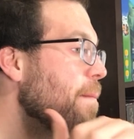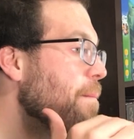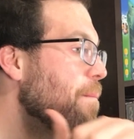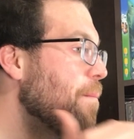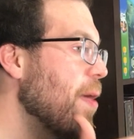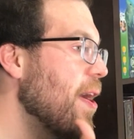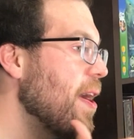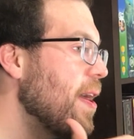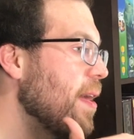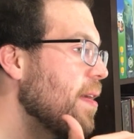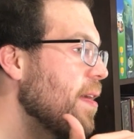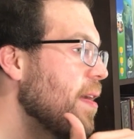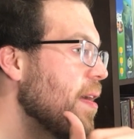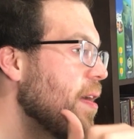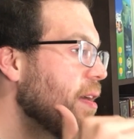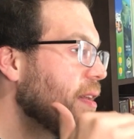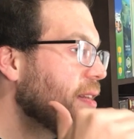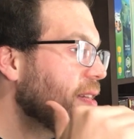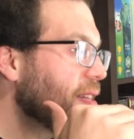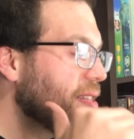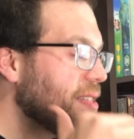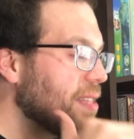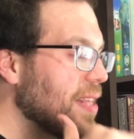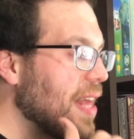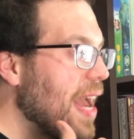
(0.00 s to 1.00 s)
But
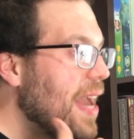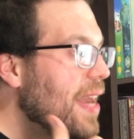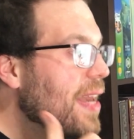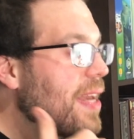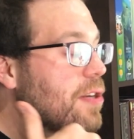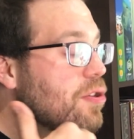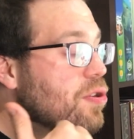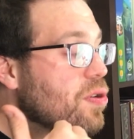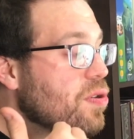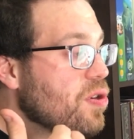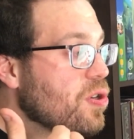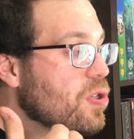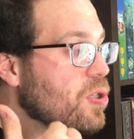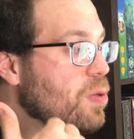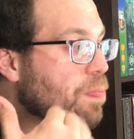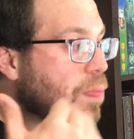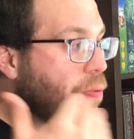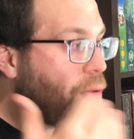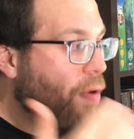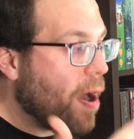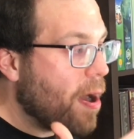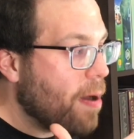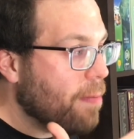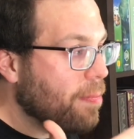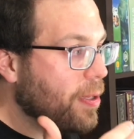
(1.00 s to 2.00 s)
does that introduce
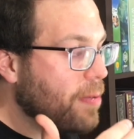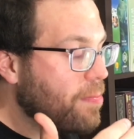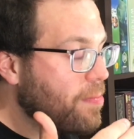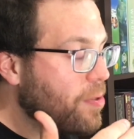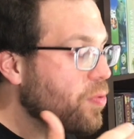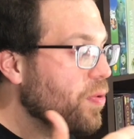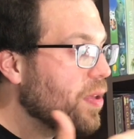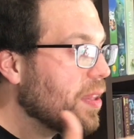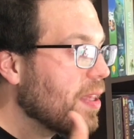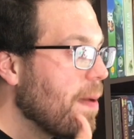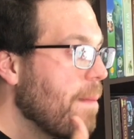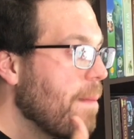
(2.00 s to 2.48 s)
problems with